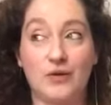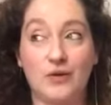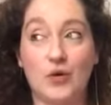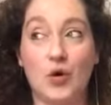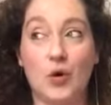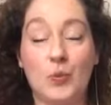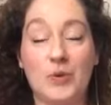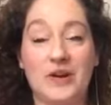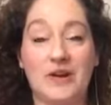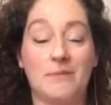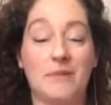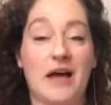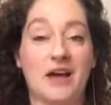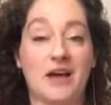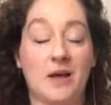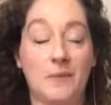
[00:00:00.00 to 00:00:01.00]
open it
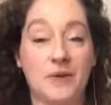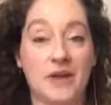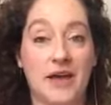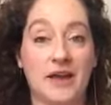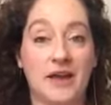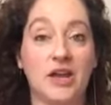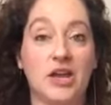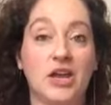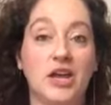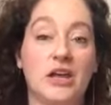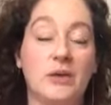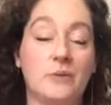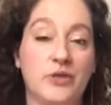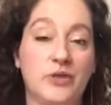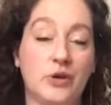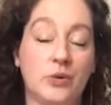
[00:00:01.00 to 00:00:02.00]
back up again.
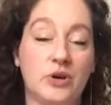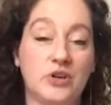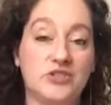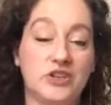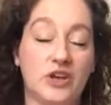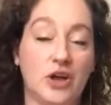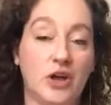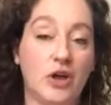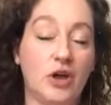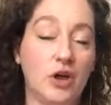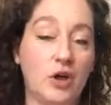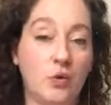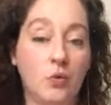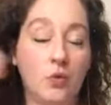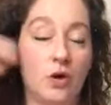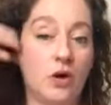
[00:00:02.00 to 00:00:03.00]
Sure. But there was a
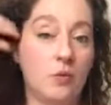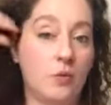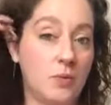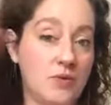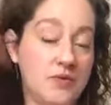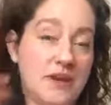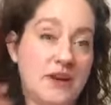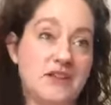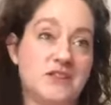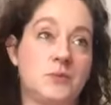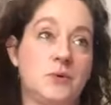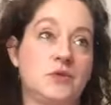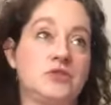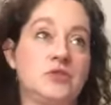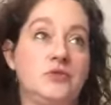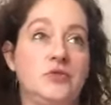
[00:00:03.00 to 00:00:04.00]
woman that I
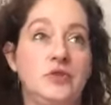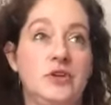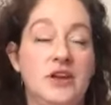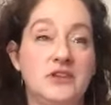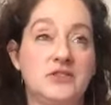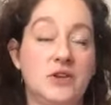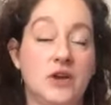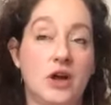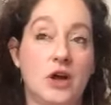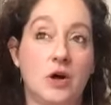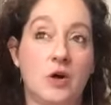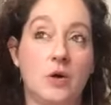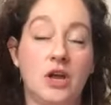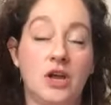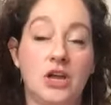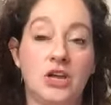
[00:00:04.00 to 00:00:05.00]
spoke to a few days
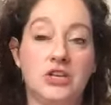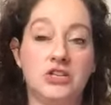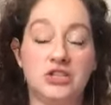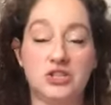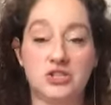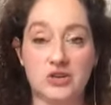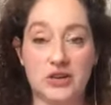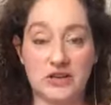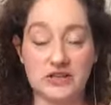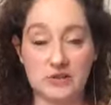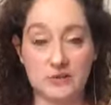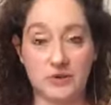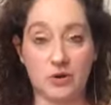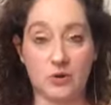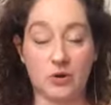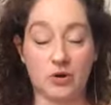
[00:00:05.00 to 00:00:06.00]
ago. She's trying to
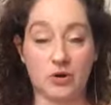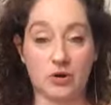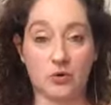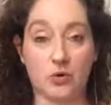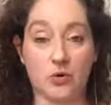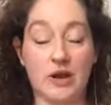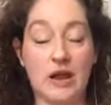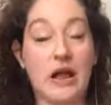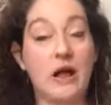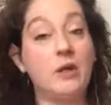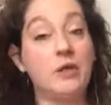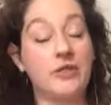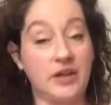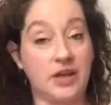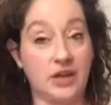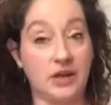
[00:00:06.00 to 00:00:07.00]
be quote unquote
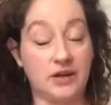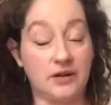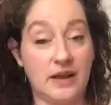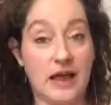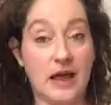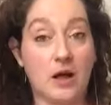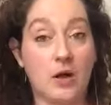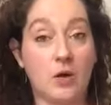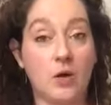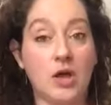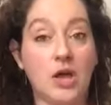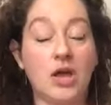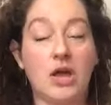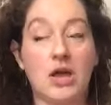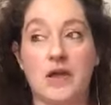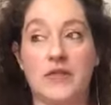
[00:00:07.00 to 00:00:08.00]
healthy now.
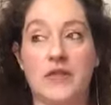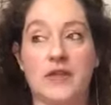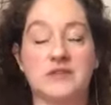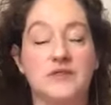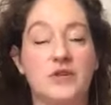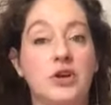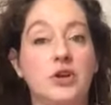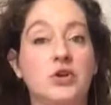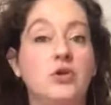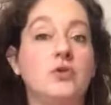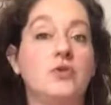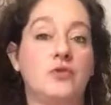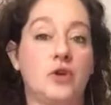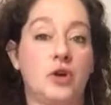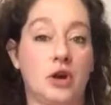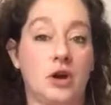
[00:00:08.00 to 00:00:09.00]
And that's very new
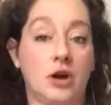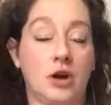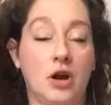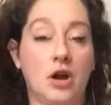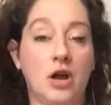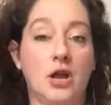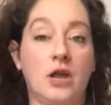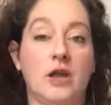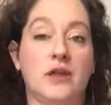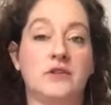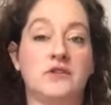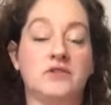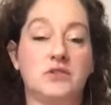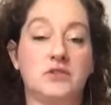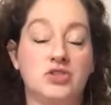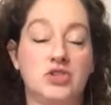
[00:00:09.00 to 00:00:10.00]
for her. And
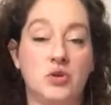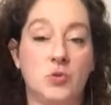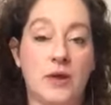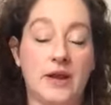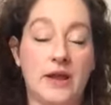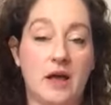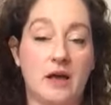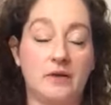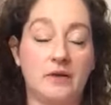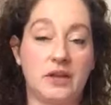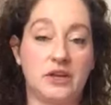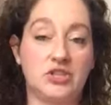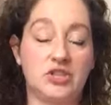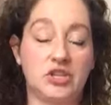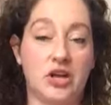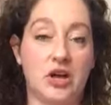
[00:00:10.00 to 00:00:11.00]
so she went out
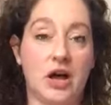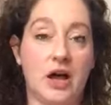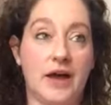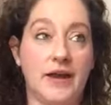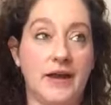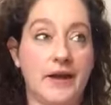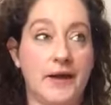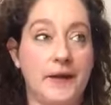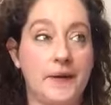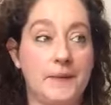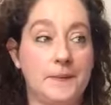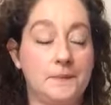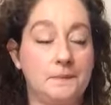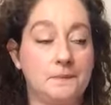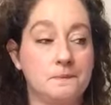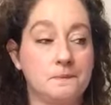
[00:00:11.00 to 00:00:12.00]
and she got a